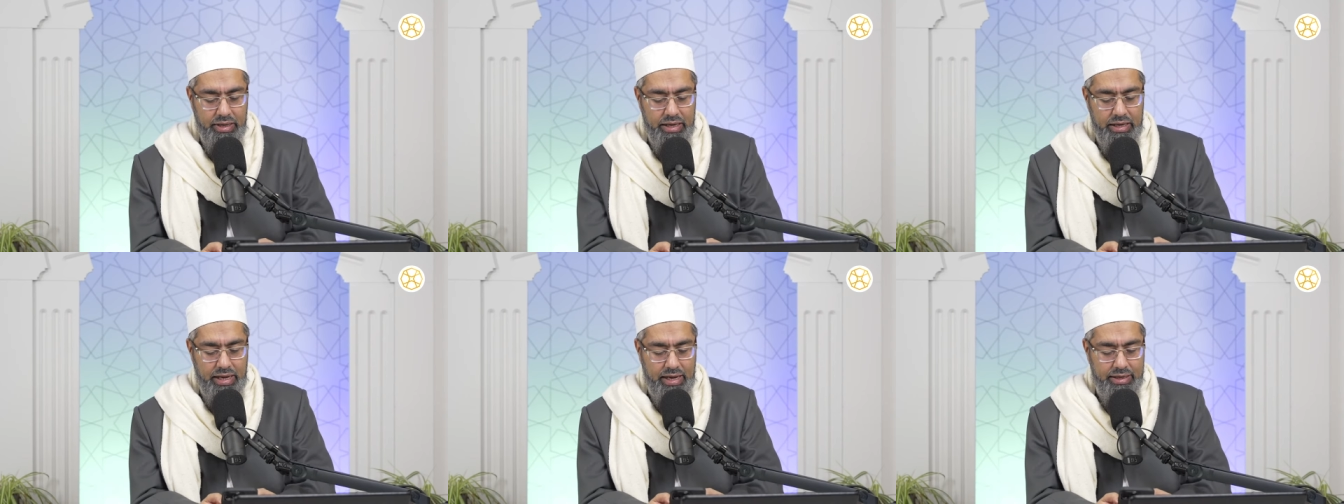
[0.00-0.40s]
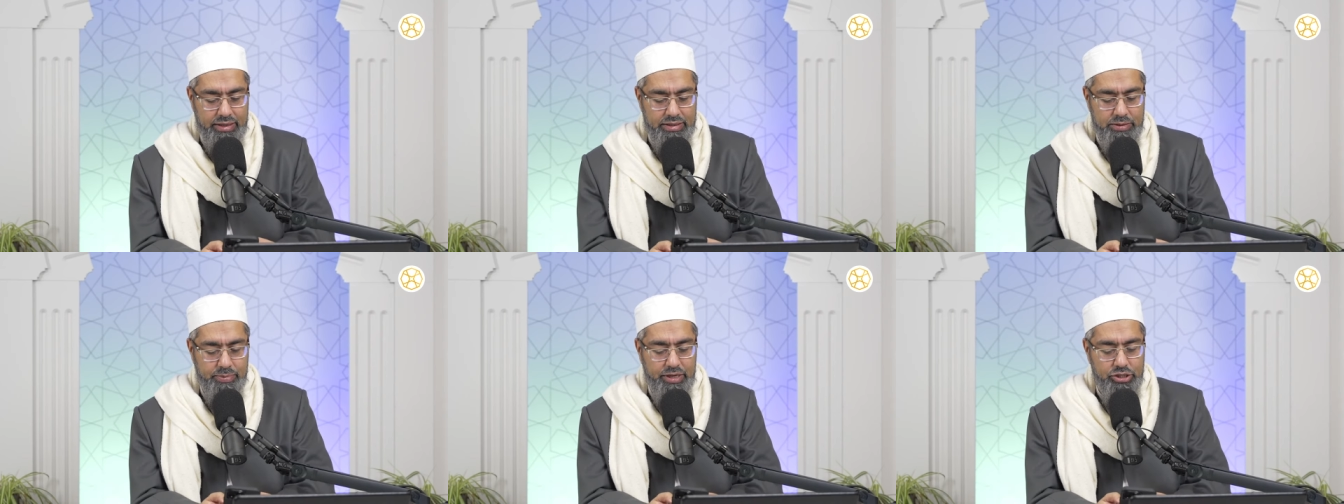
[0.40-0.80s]
had a
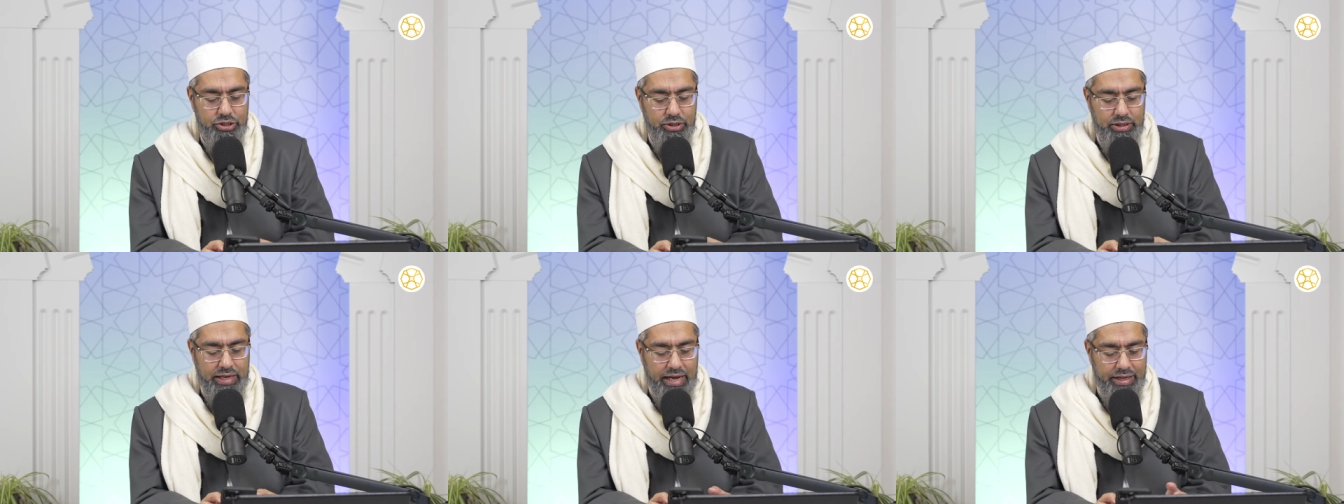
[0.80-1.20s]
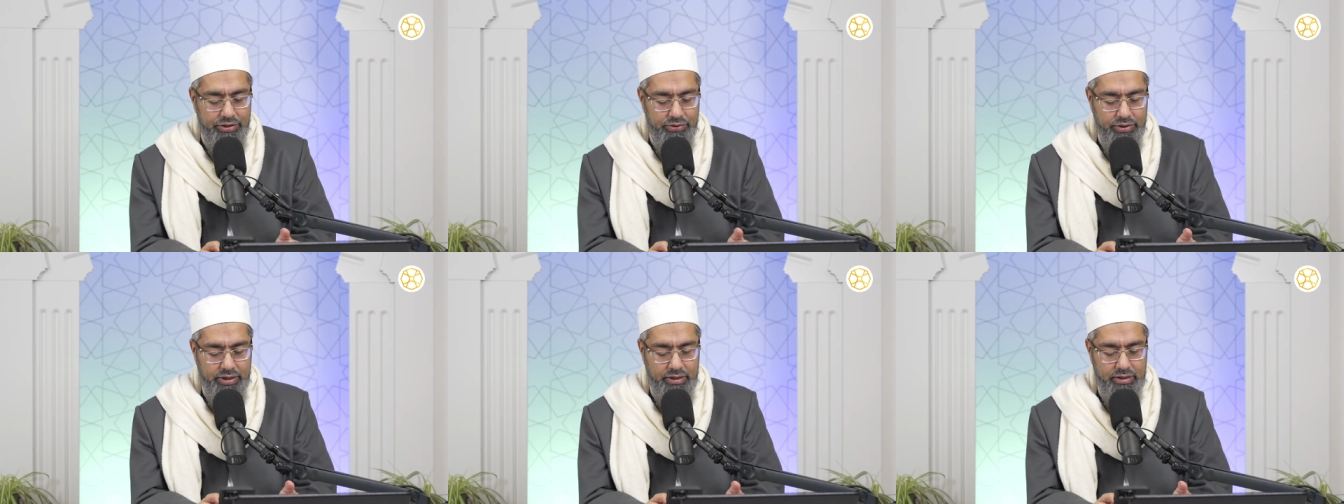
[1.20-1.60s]
special
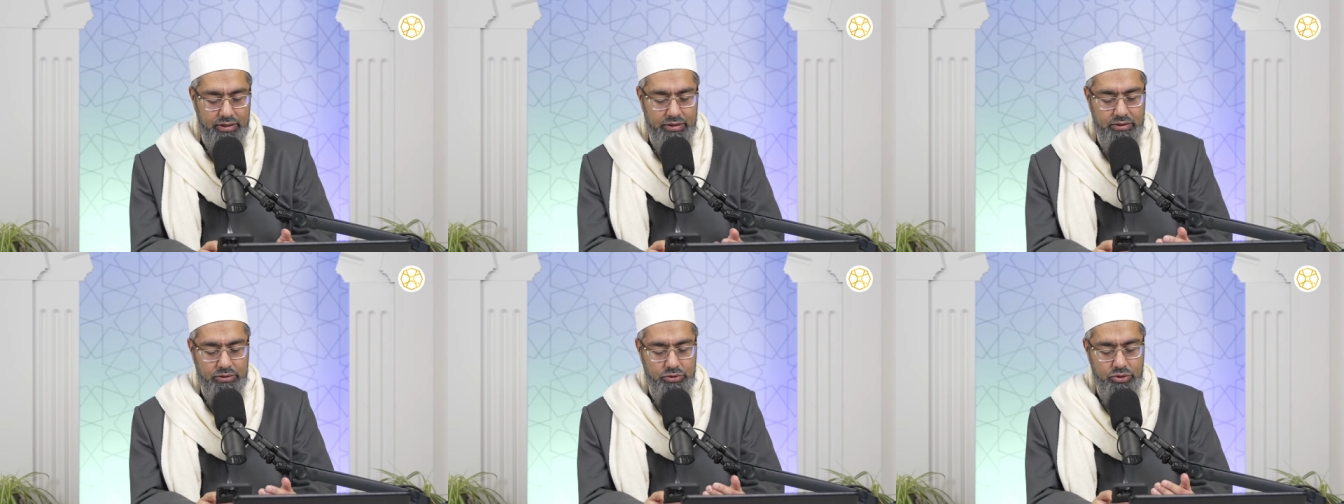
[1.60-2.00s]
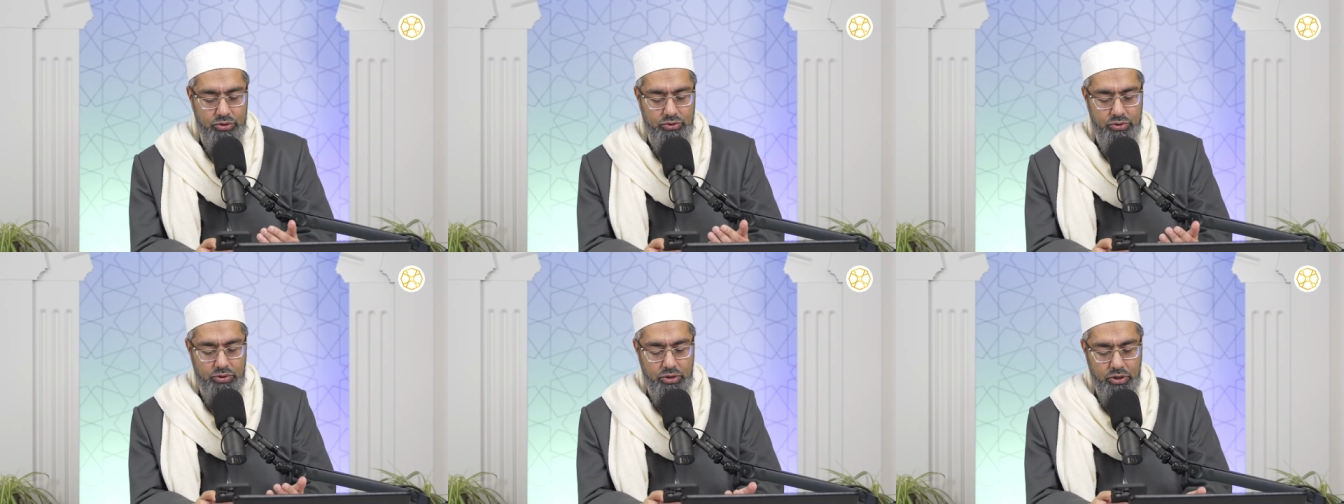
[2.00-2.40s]
gathering to
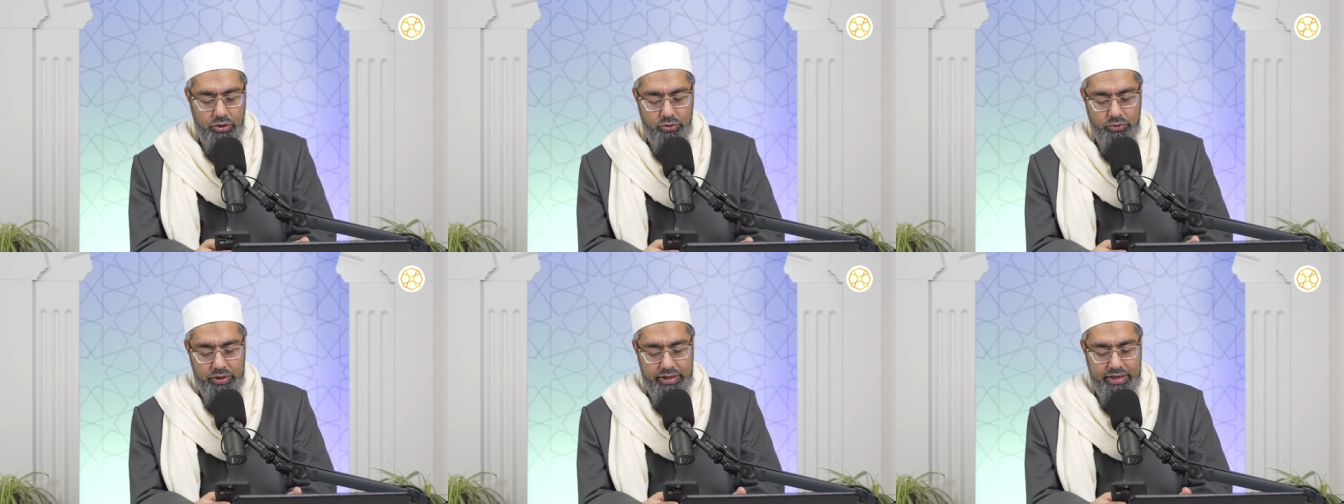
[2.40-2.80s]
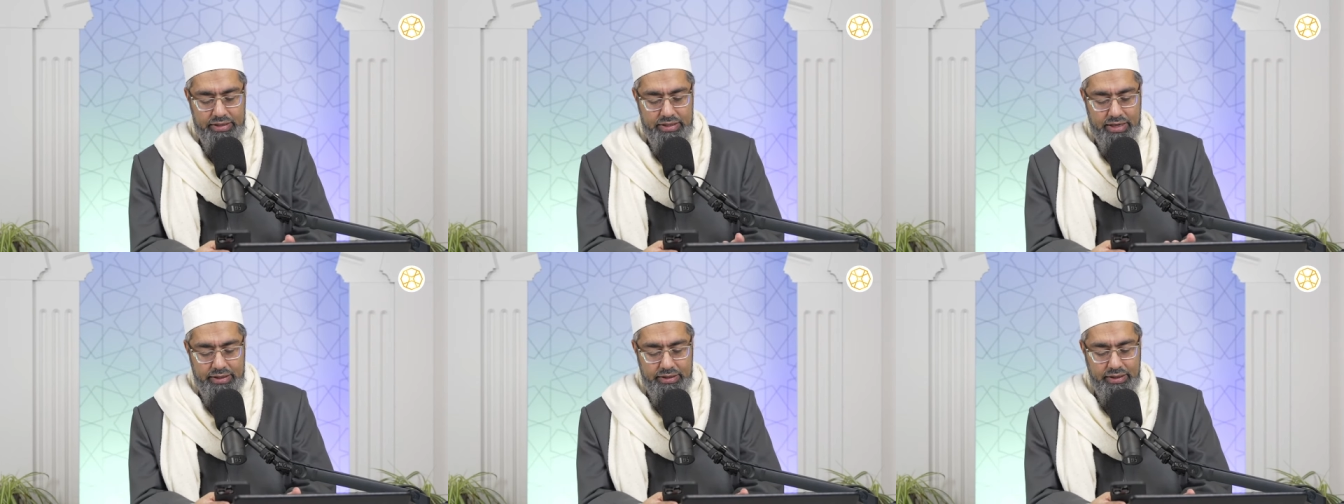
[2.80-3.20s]
relate
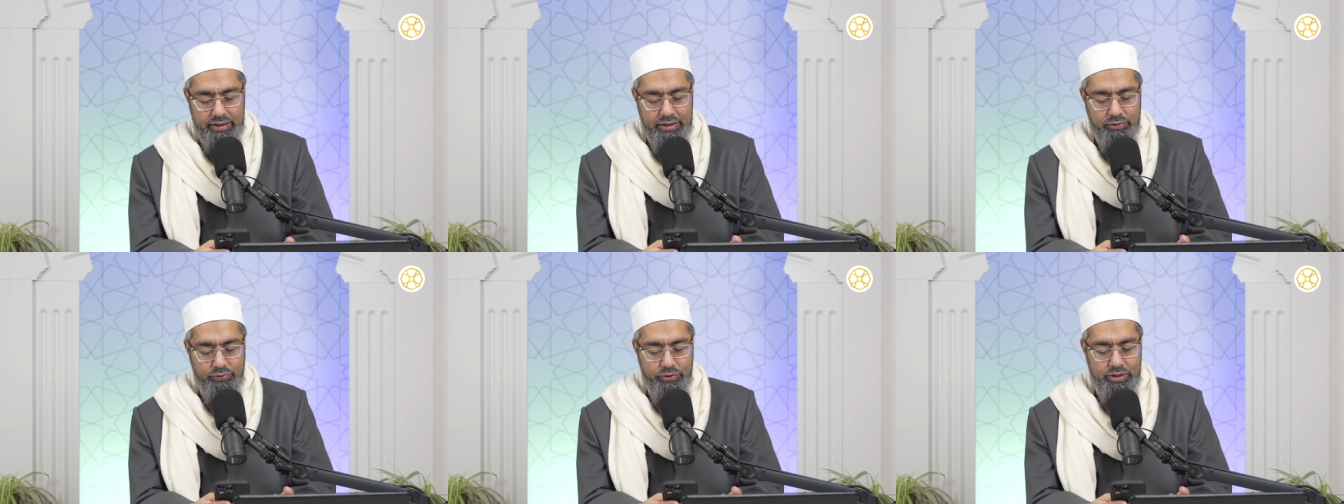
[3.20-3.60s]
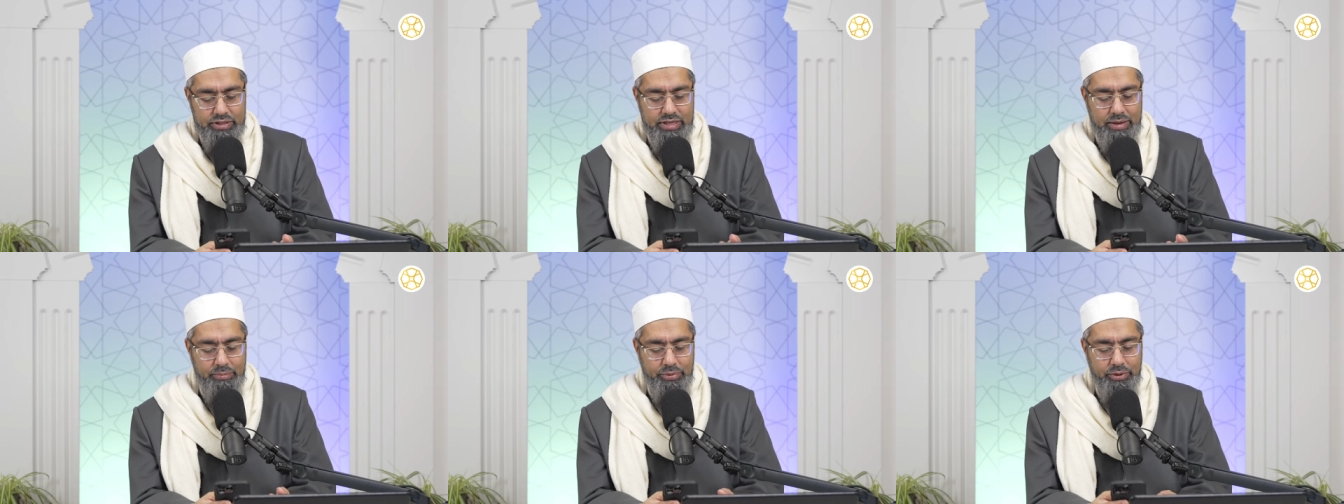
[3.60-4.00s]
hadith, for
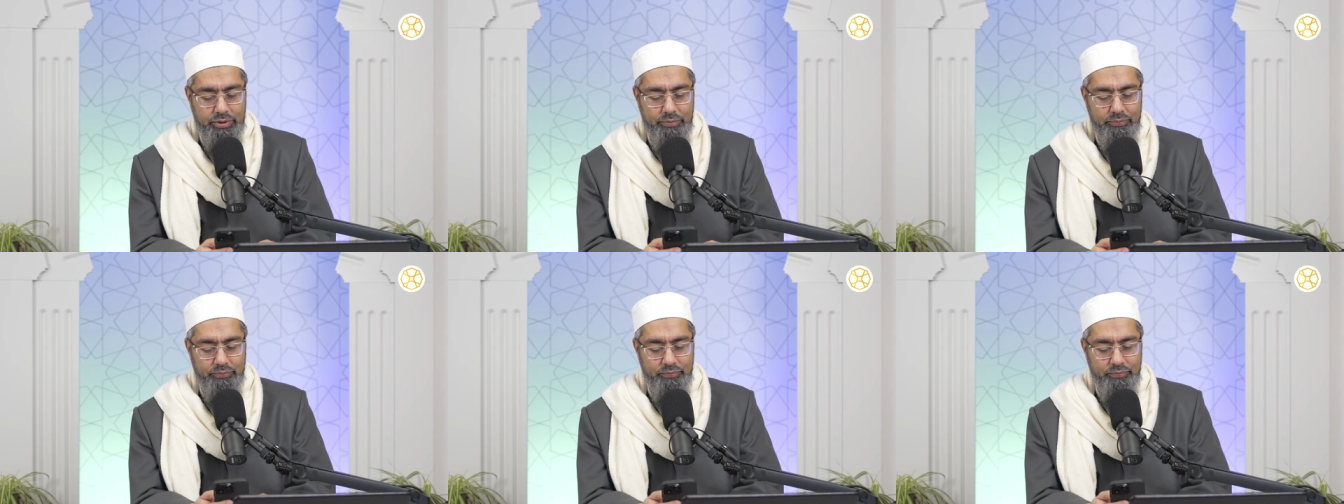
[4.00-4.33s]
example,